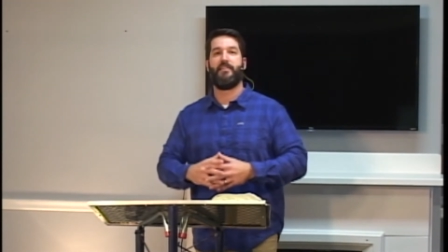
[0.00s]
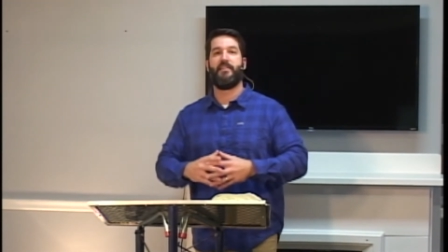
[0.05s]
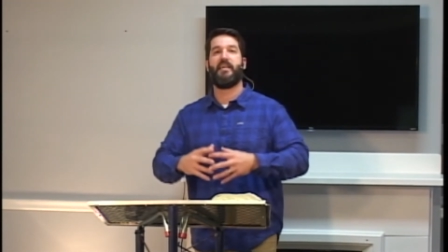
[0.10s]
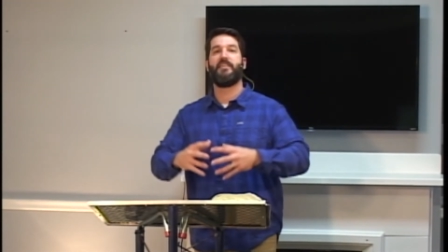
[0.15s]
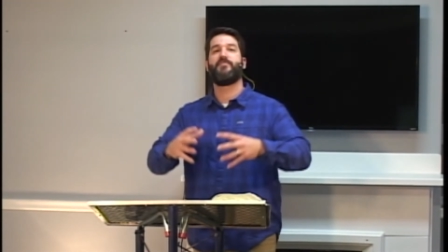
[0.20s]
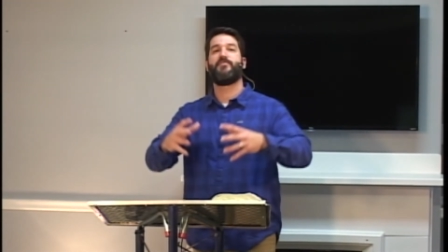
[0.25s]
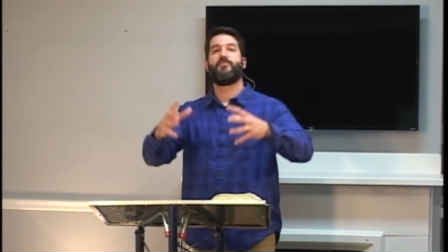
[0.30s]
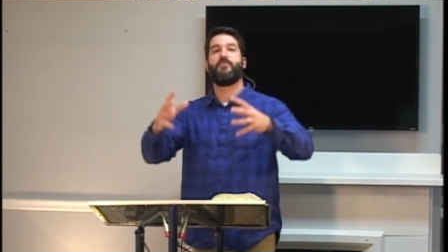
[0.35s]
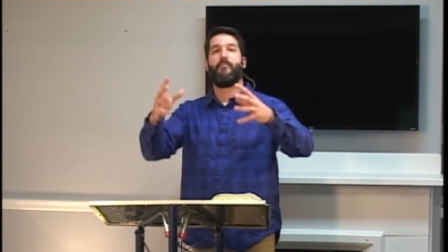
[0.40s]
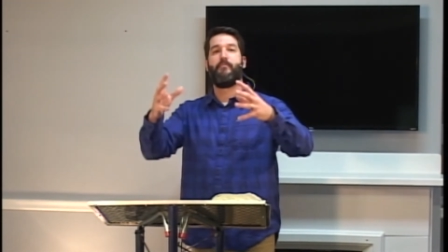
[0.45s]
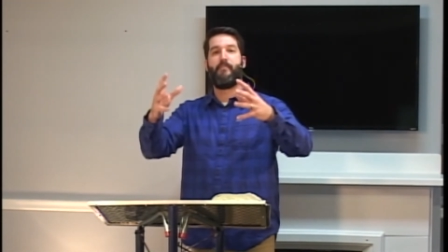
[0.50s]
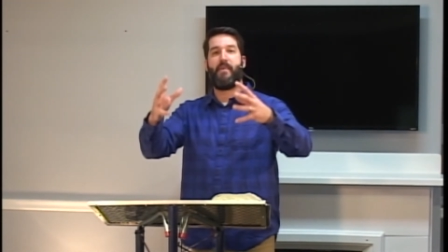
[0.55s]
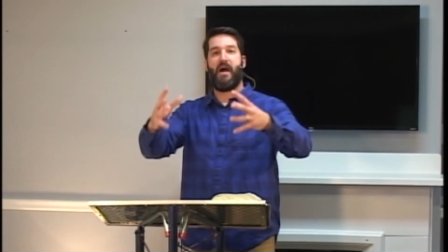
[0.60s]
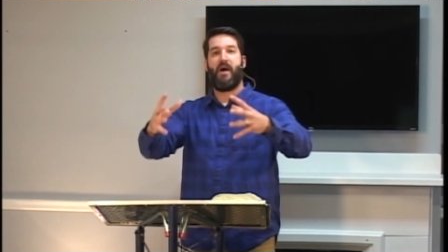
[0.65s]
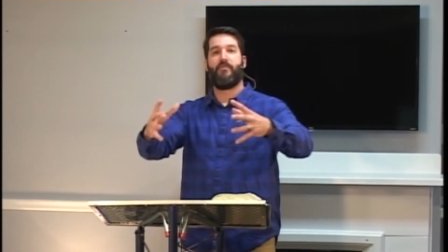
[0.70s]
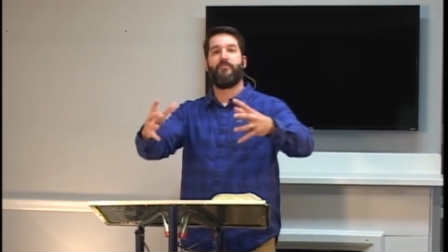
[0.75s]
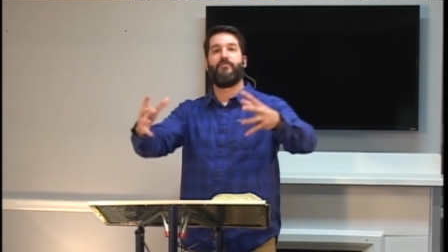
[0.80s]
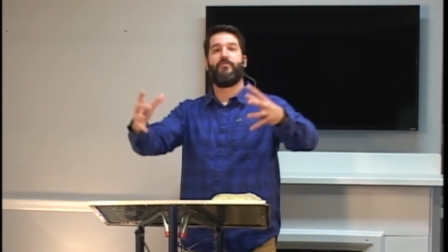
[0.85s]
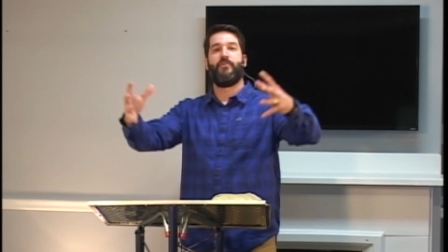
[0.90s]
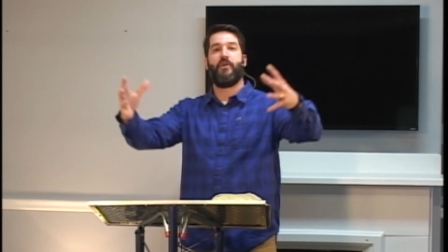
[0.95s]
That's the
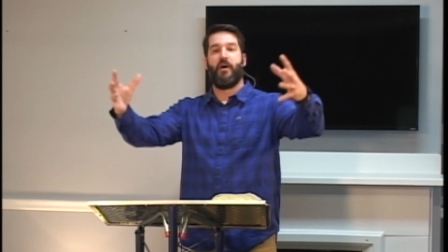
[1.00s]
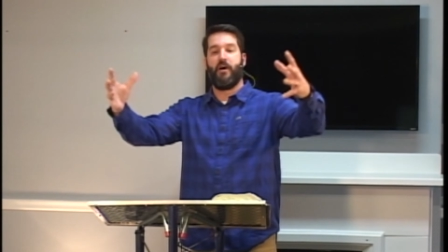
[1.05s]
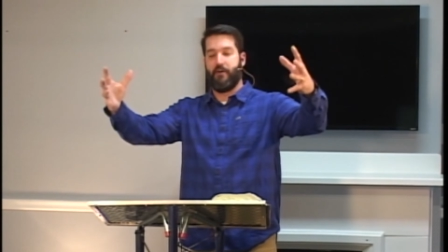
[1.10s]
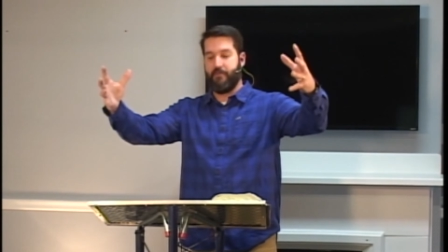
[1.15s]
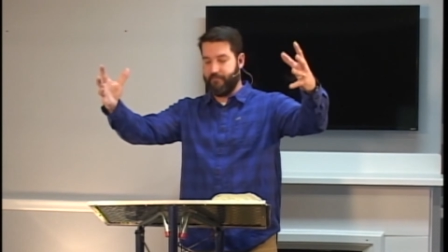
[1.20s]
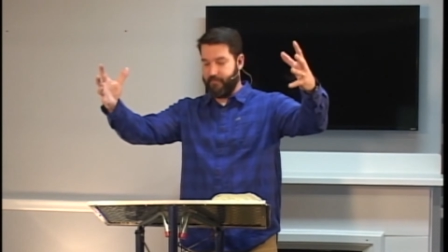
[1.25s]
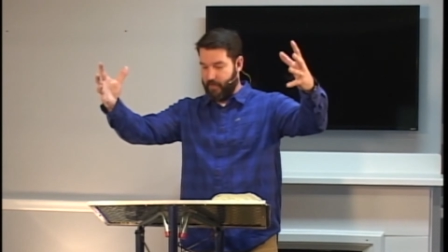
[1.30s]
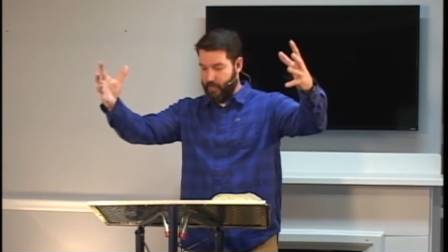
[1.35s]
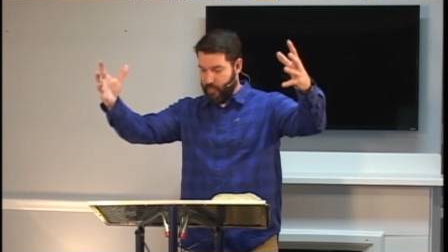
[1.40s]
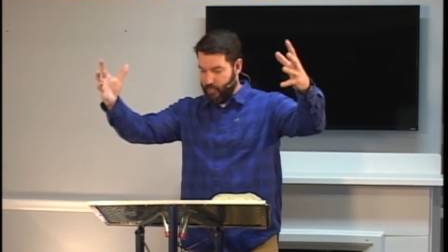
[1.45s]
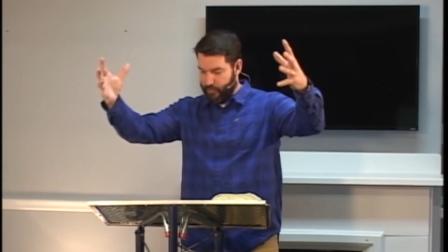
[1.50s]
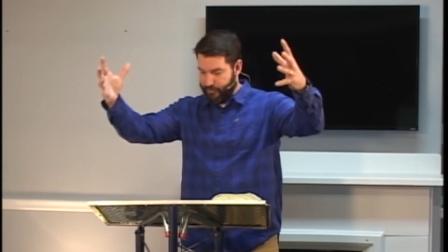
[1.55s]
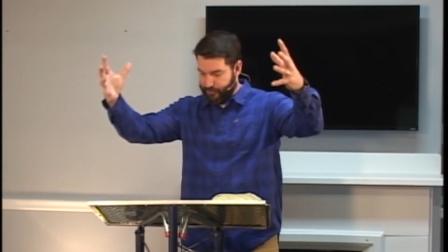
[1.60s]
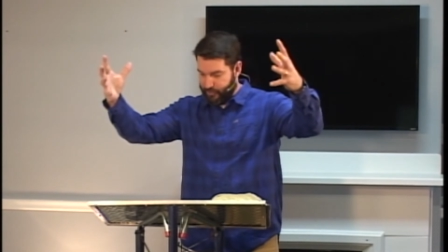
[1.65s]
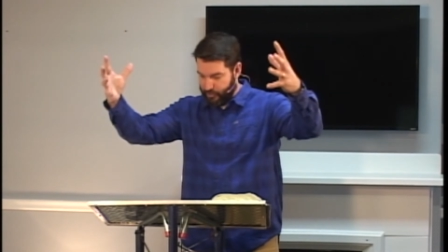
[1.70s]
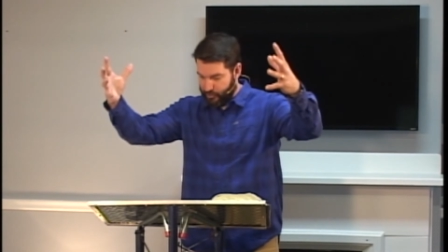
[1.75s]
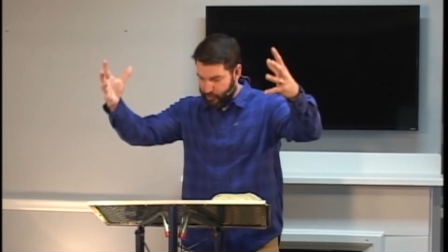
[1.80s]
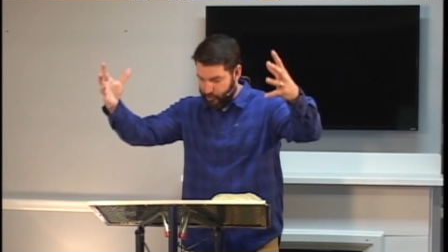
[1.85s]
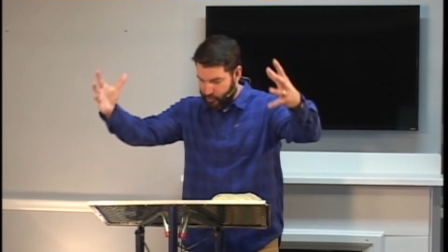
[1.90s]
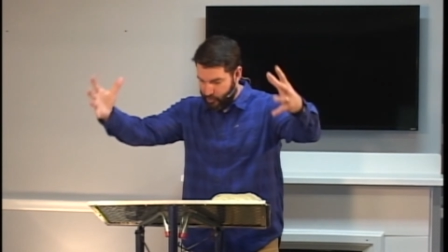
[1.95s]
mountain of
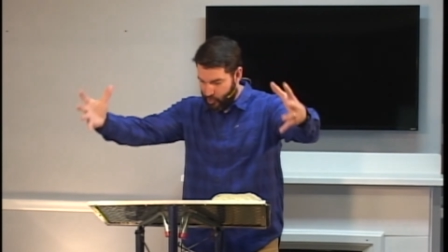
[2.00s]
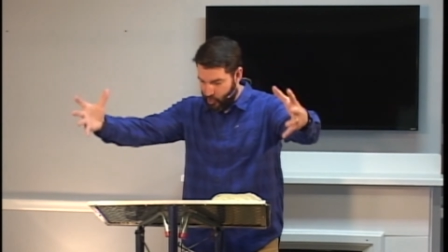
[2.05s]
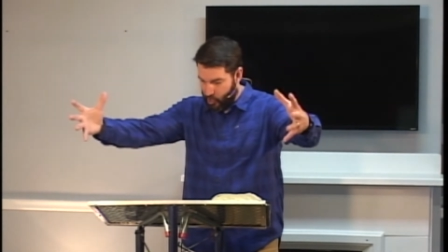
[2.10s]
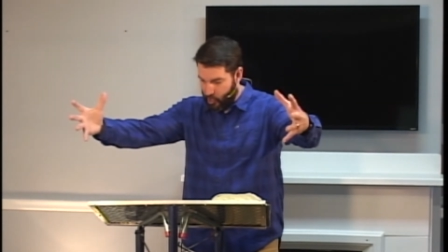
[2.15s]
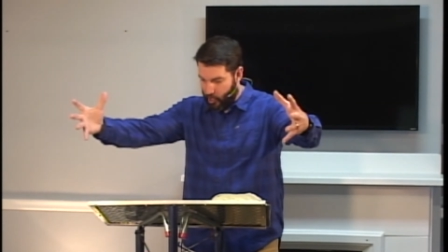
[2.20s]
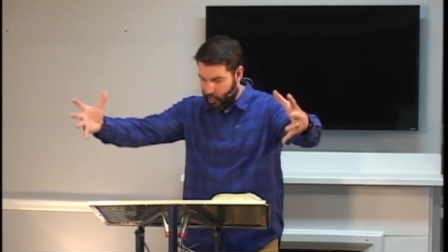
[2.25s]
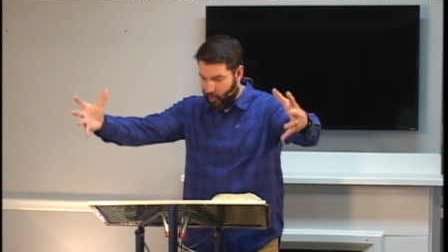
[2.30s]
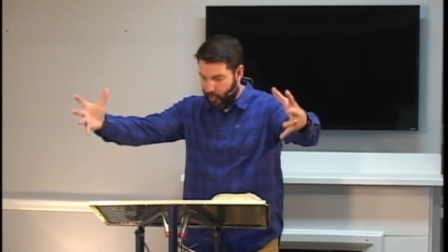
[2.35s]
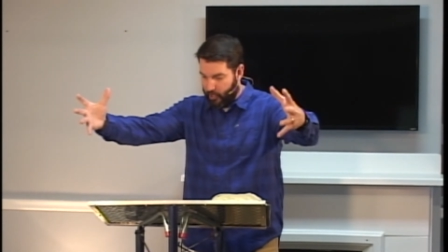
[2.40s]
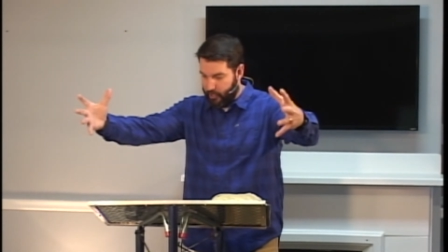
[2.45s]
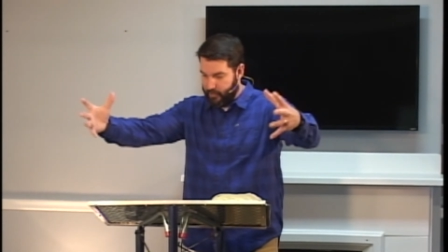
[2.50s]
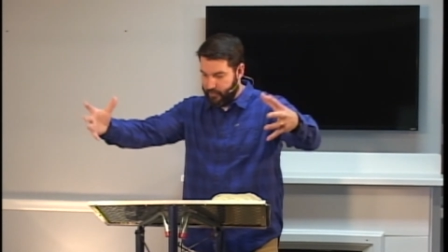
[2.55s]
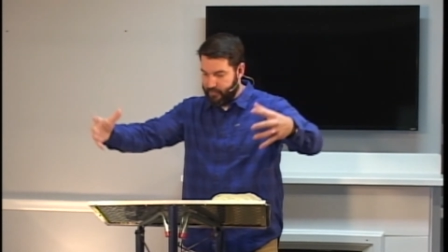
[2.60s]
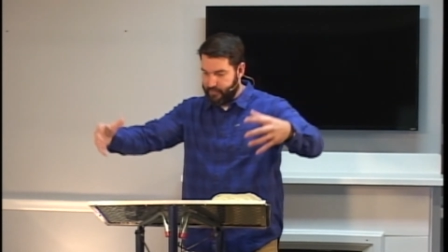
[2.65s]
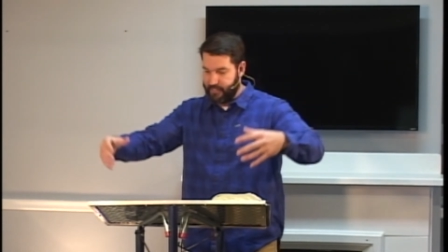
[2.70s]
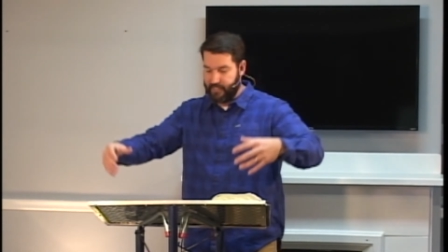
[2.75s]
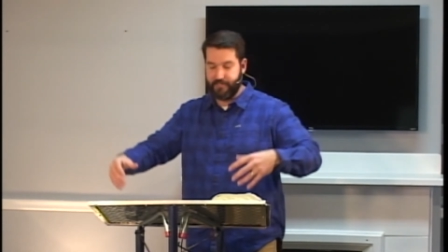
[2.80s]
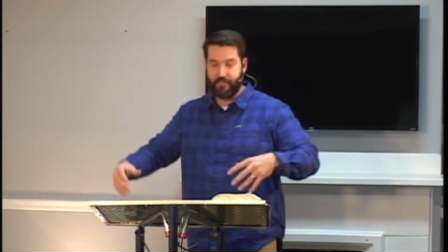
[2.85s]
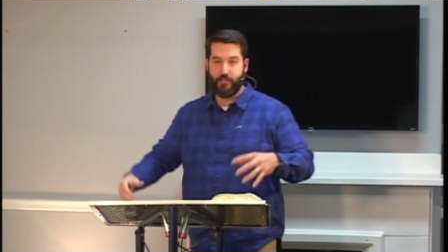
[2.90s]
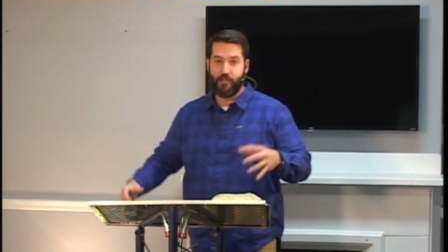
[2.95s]
the law.
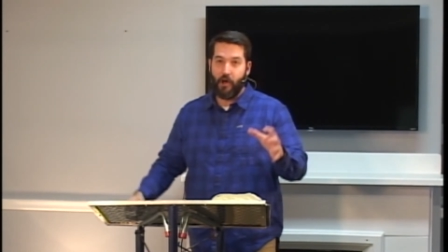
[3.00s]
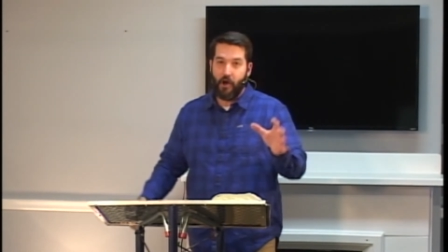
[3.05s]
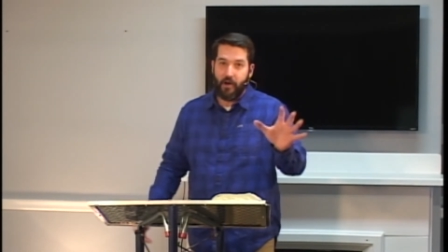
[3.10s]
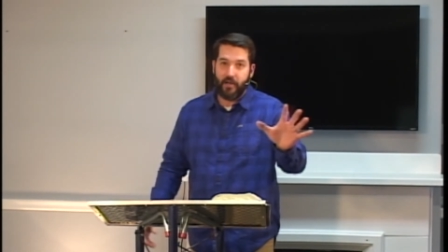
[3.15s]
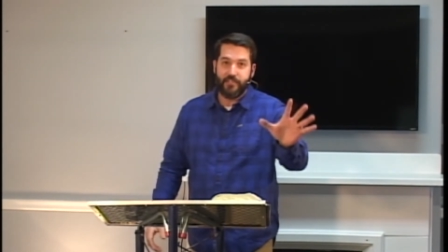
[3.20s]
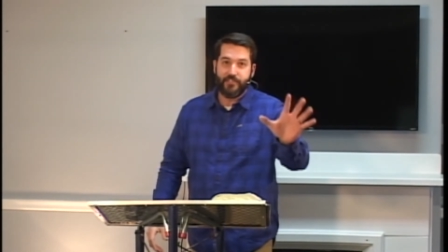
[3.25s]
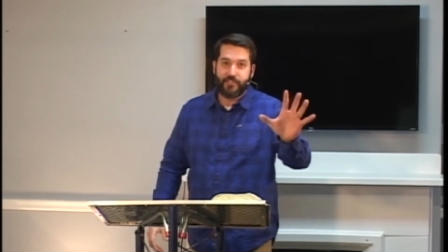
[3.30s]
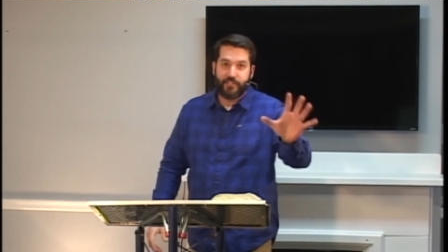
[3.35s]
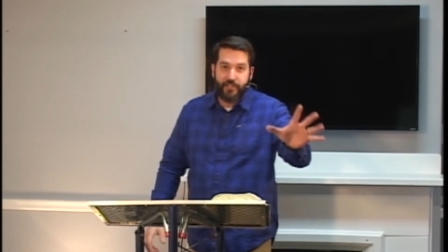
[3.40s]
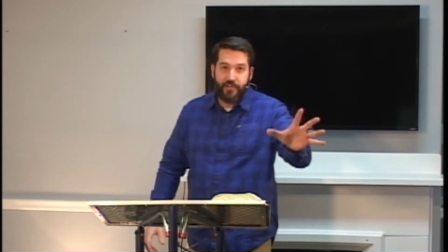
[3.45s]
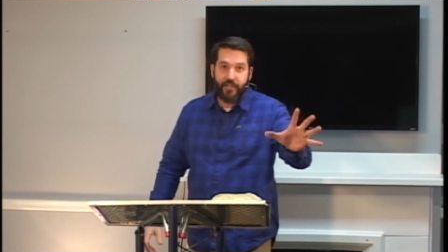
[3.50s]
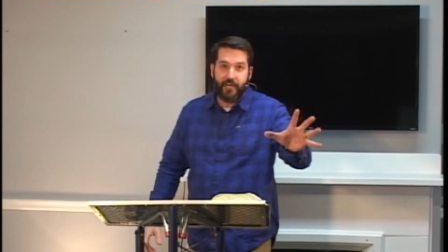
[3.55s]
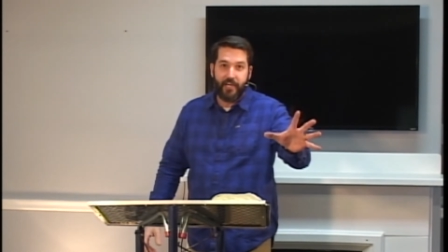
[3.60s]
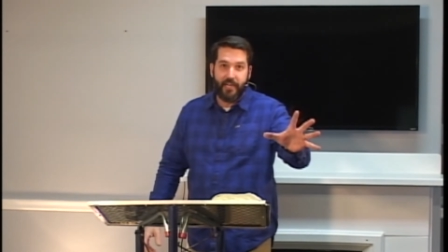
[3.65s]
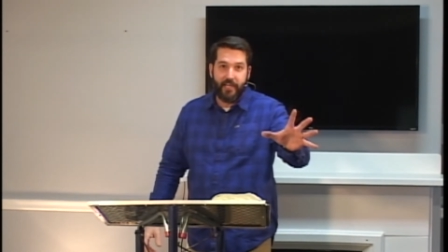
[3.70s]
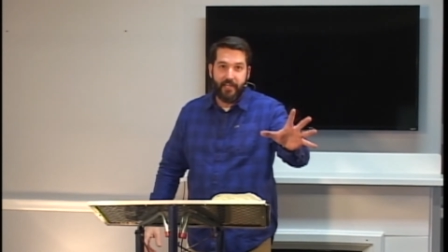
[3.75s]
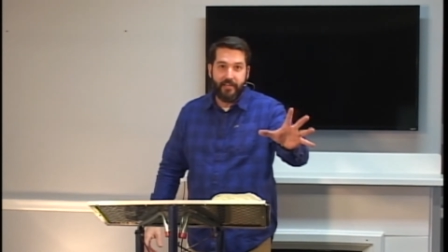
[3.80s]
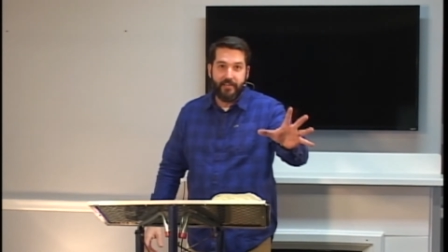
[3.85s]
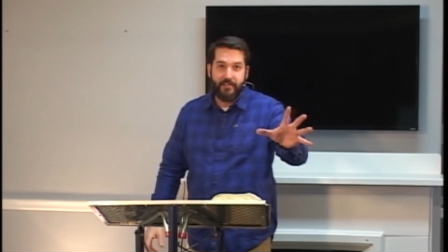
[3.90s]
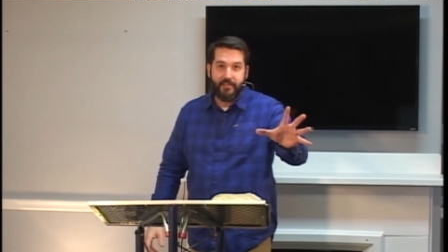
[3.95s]
Now, the law is
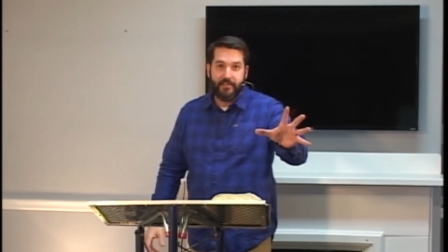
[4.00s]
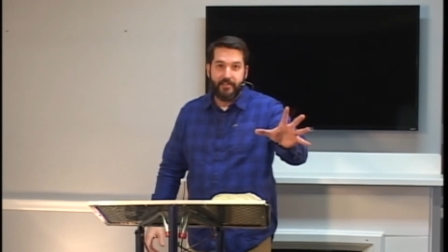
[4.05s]
good,